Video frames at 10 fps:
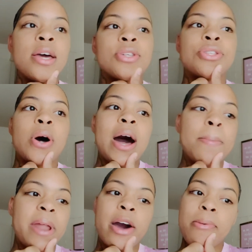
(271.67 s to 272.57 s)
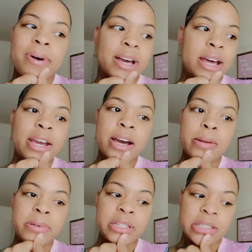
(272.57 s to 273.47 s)
So I'm like, oh my God, that
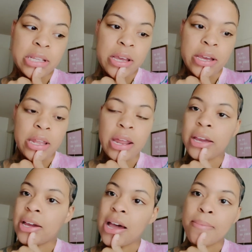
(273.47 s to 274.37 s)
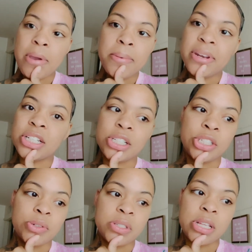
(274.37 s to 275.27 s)
gotta be a sign. Like, God, maybe that's
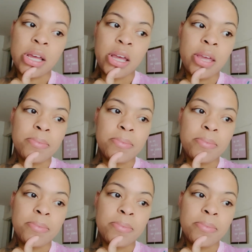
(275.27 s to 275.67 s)
just your sign.